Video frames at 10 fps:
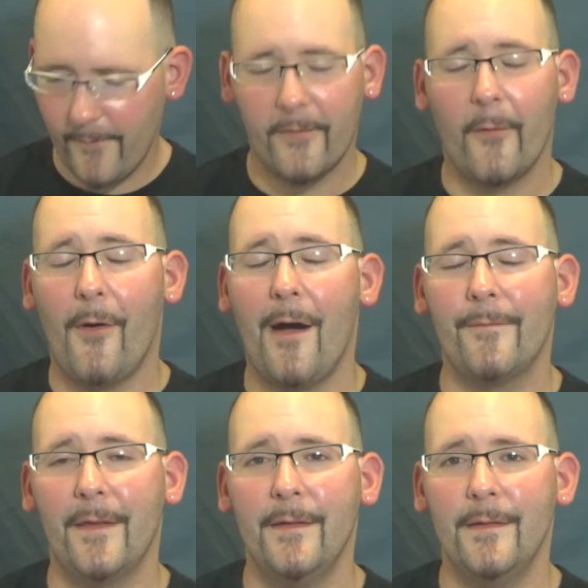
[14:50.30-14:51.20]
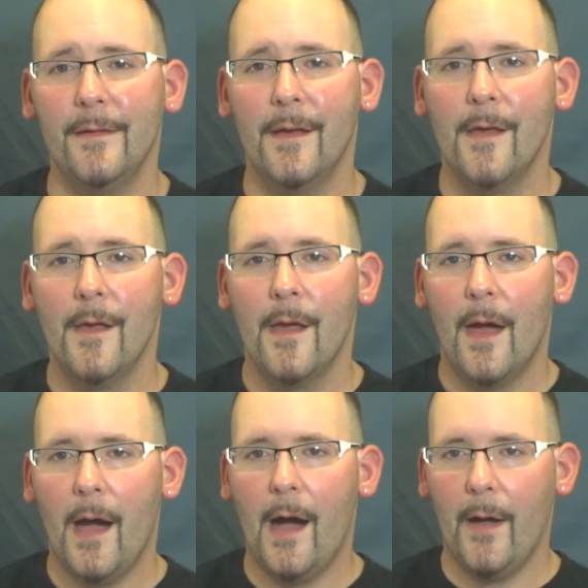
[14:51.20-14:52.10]
so often.
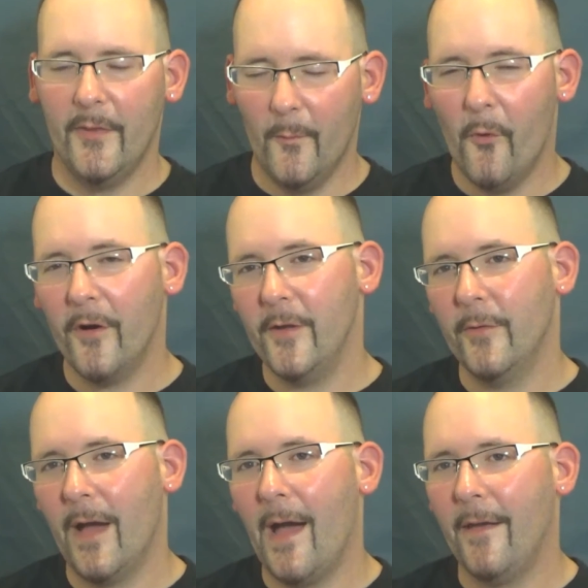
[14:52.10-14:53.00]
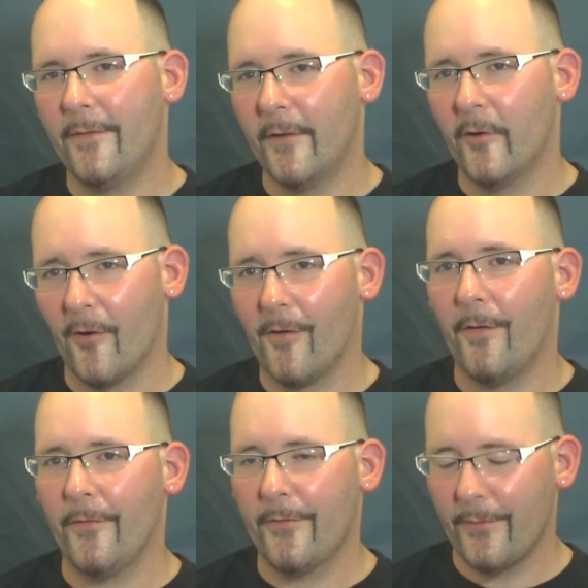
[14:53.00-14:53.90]
The more you guys and
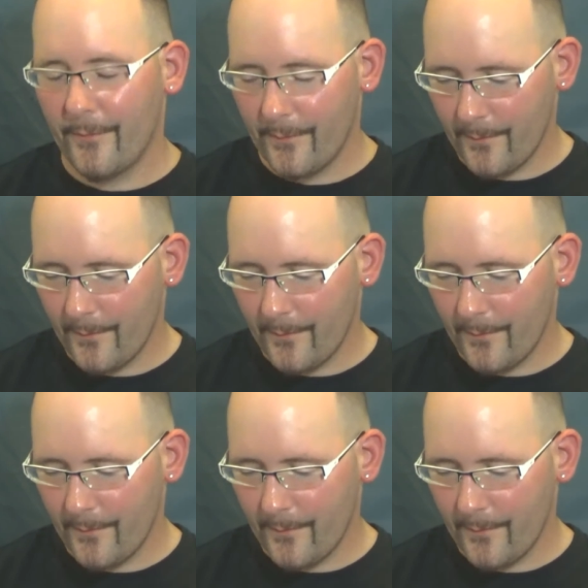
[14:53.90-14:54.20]
girls